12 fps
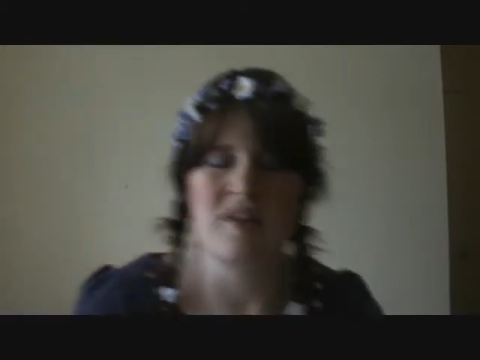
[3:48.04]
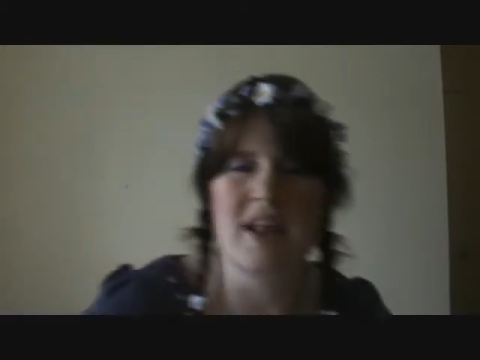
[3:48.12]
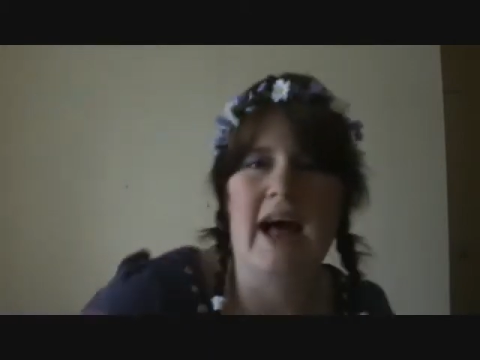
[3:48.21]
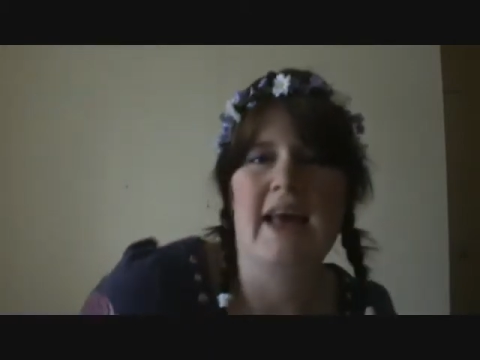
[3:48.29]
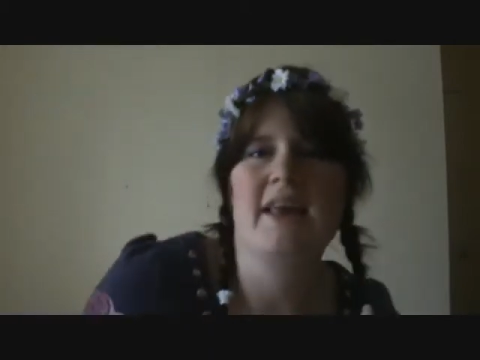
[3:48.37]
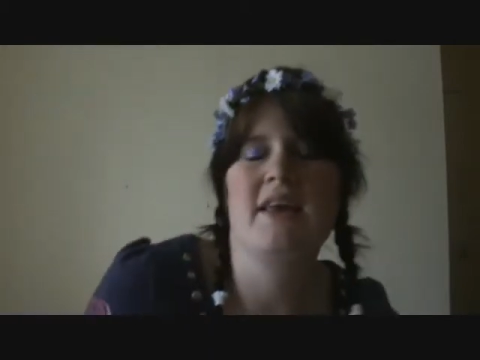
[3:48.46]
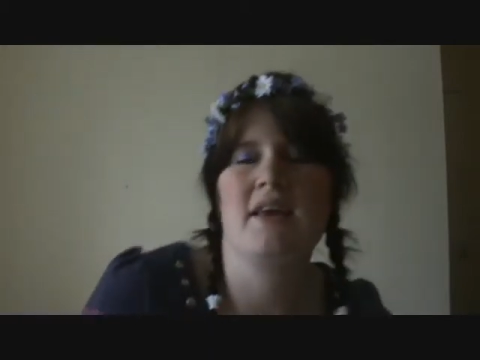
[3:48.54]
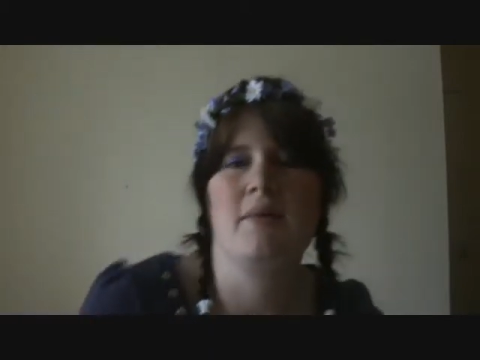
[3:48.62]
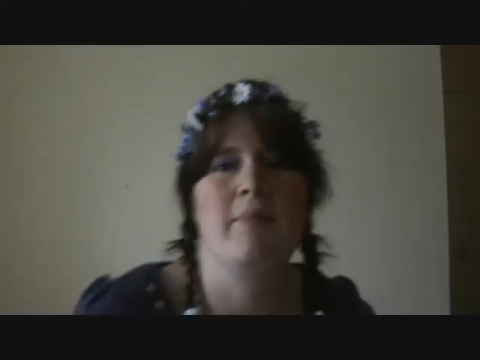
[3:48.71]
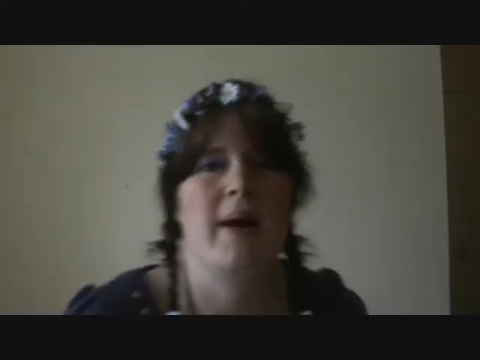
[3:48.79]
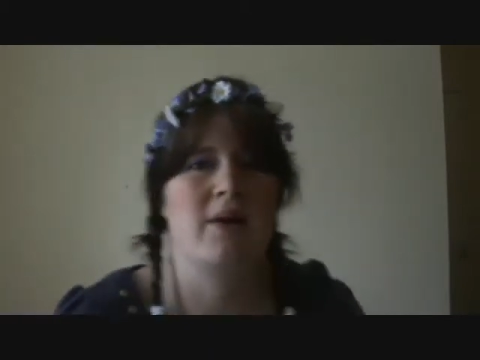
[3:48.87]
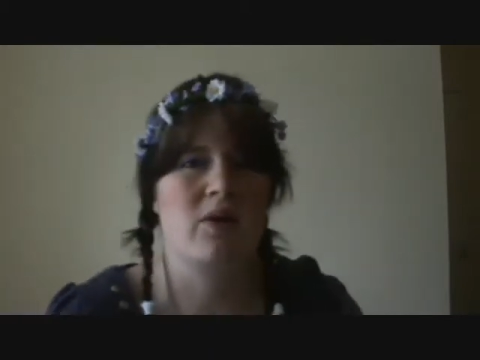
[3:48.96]
to like,
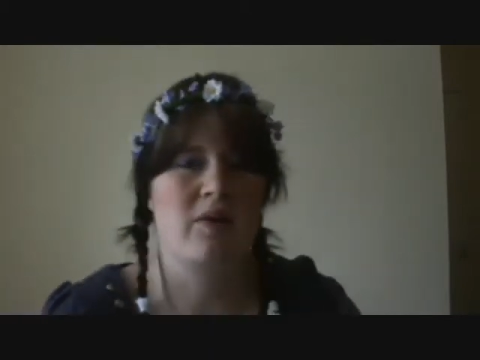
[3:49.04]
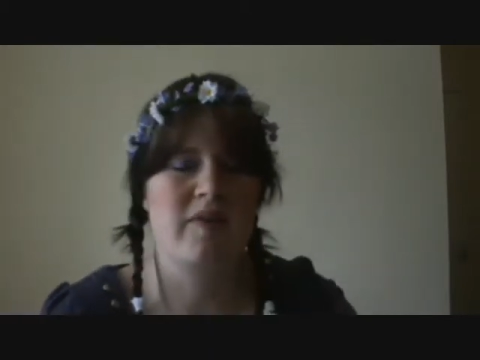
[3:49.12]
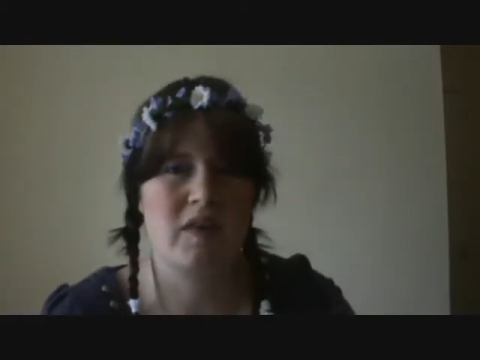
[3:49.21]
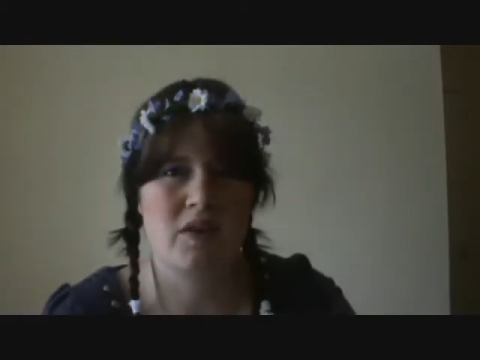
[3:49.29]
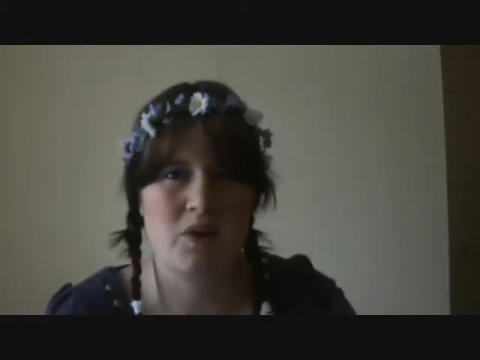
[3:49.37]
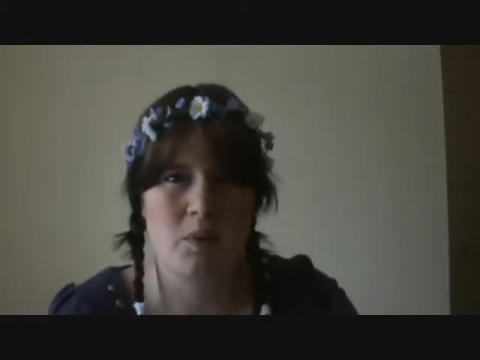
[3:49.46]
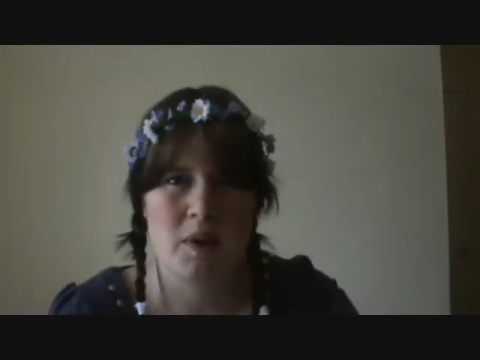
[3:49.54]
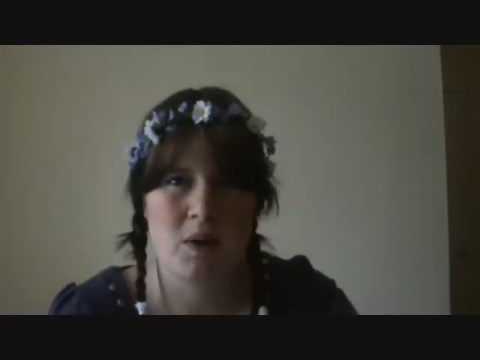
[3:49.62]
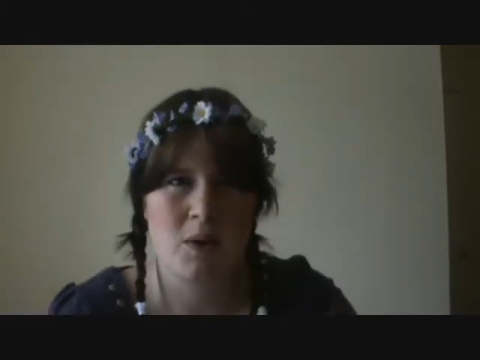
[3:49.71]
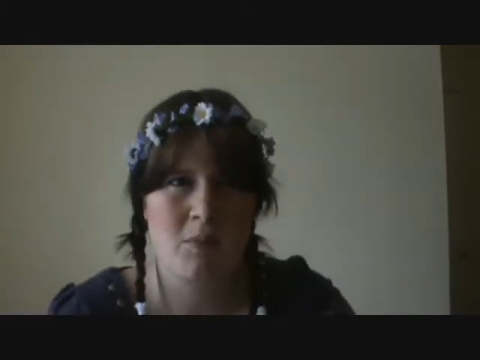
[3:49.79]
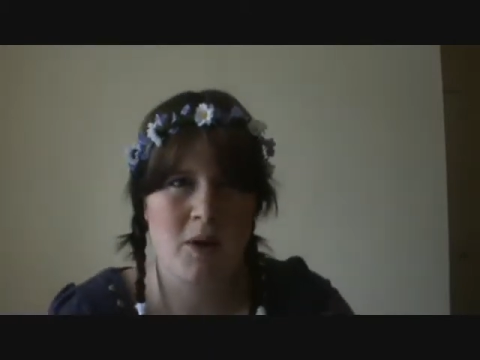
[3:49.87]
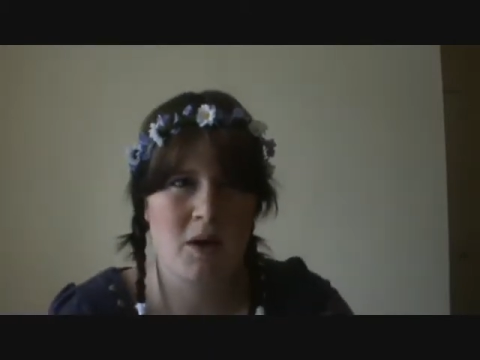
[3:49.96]
but I don't think they do it
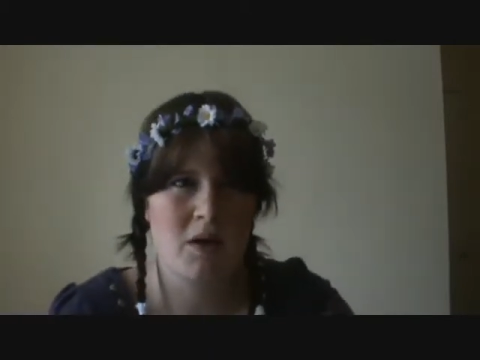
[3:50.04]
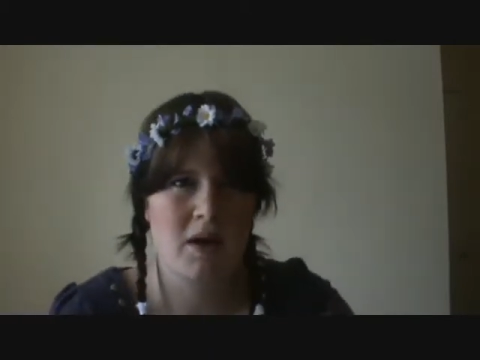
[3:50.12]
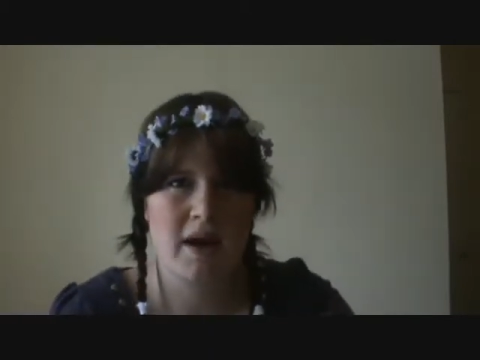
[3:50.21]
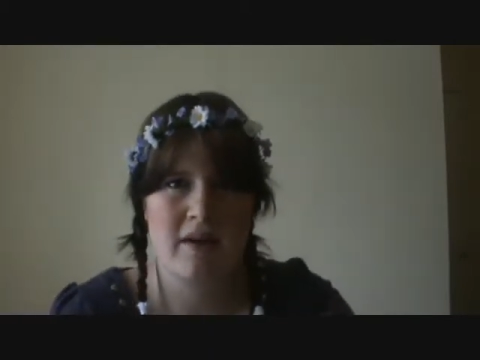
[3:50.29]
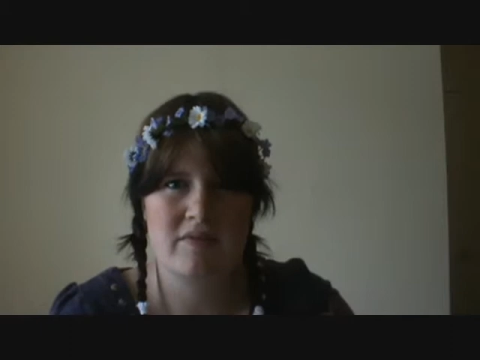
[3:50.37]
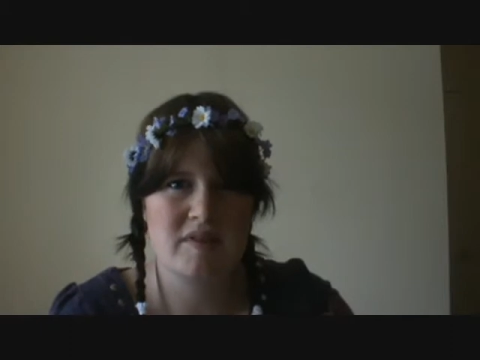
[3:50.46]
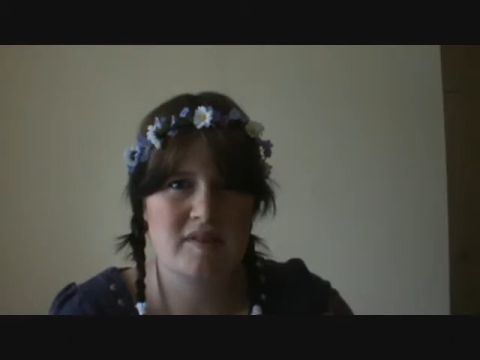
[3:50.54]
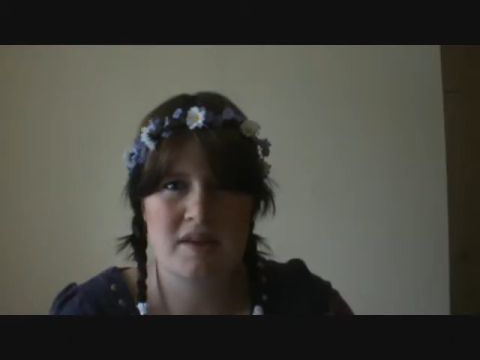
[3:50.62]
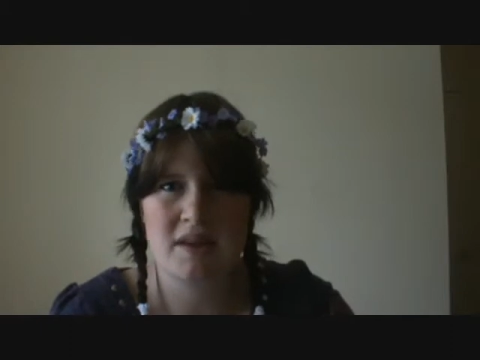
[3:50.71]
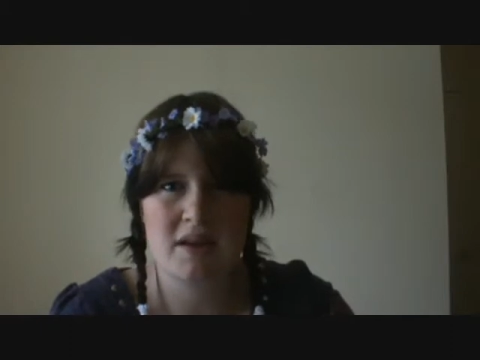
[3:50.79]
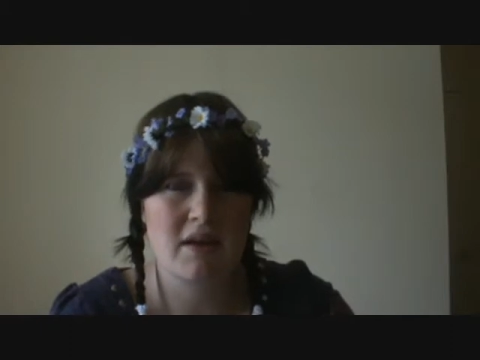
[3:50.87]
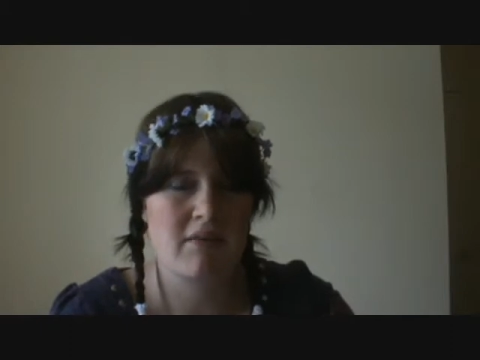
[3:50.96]
no more. I haven't
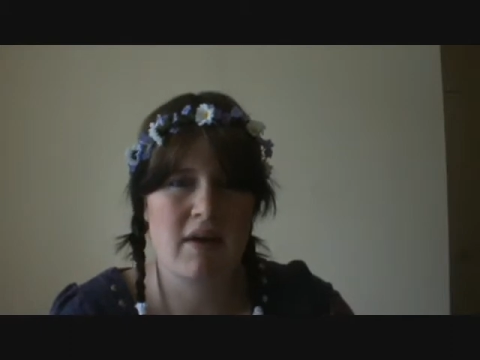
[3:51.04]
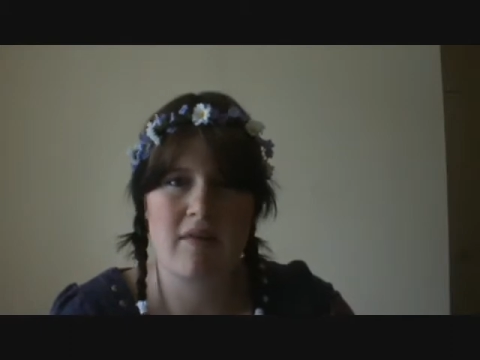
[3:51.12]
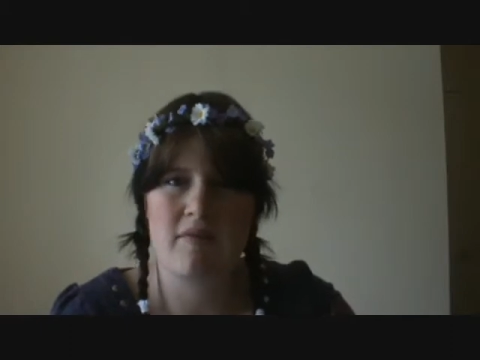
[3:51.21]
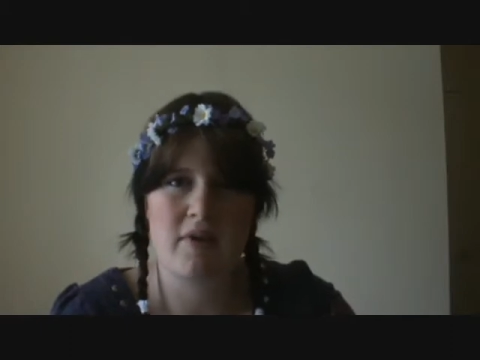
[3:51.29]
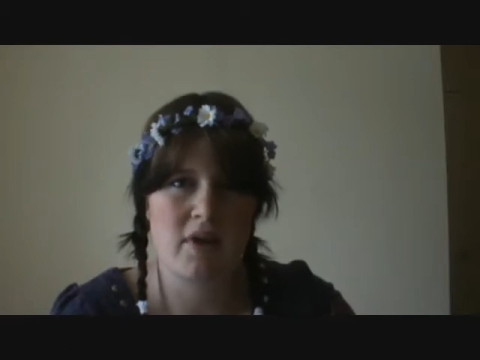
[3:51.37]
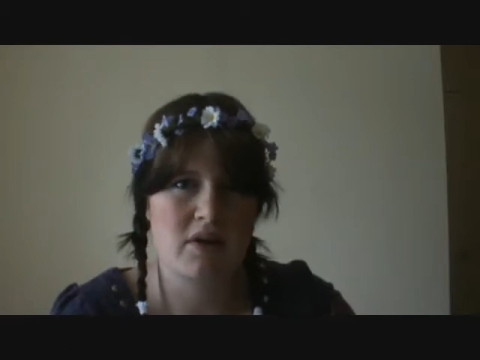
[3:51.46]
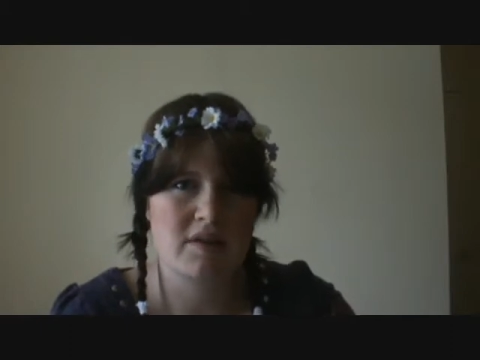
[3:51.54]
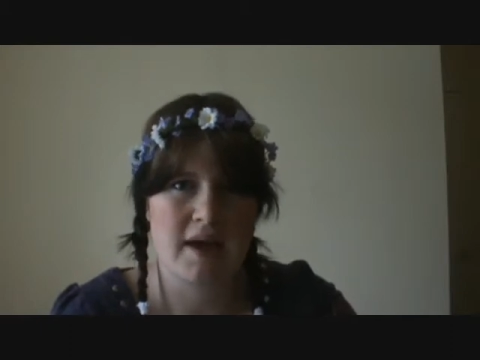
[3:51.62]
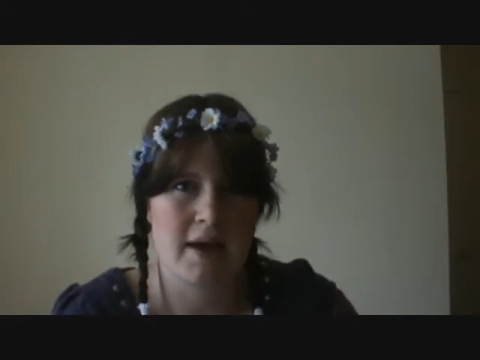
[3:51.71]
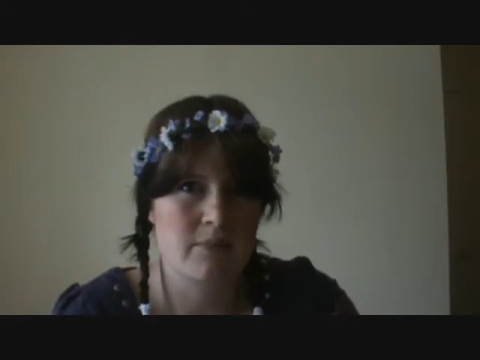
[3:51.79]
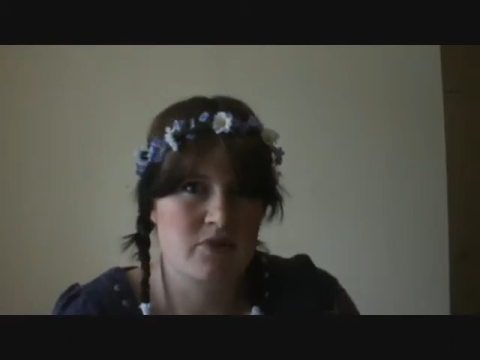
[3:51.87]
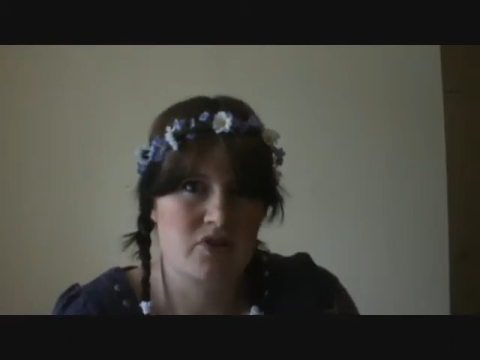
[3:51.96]
seen it around for a long
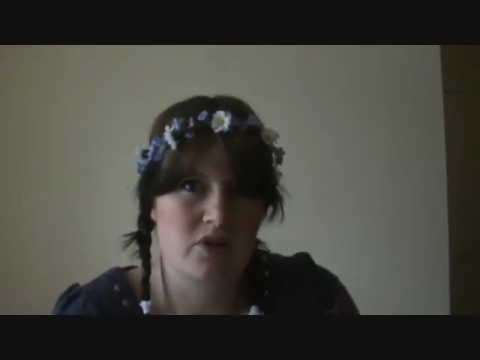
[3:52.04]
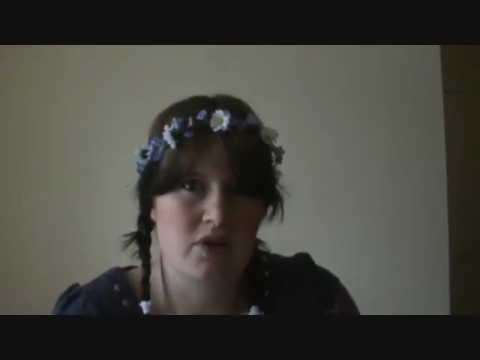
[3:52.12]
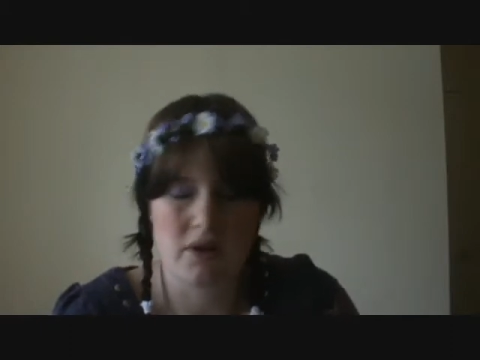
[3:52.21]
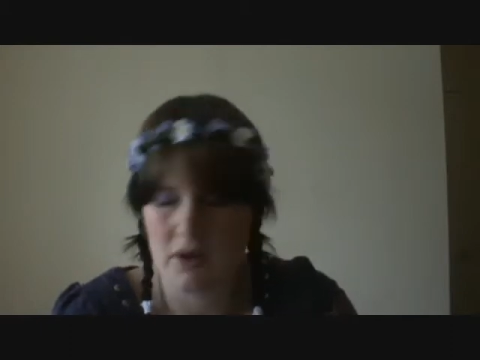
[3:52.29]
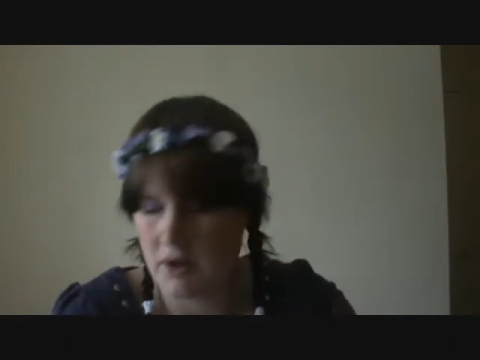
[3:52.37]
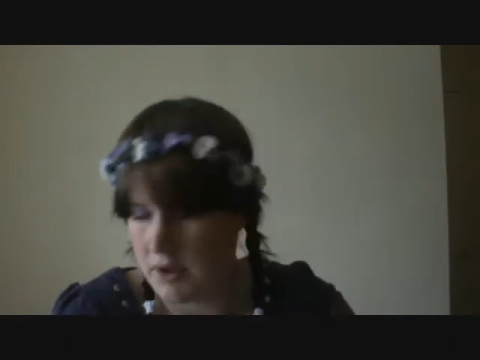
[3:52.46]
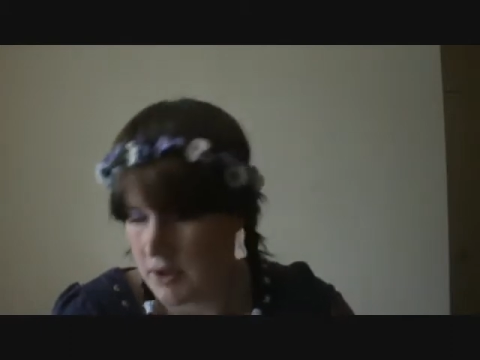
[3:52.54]
time, so.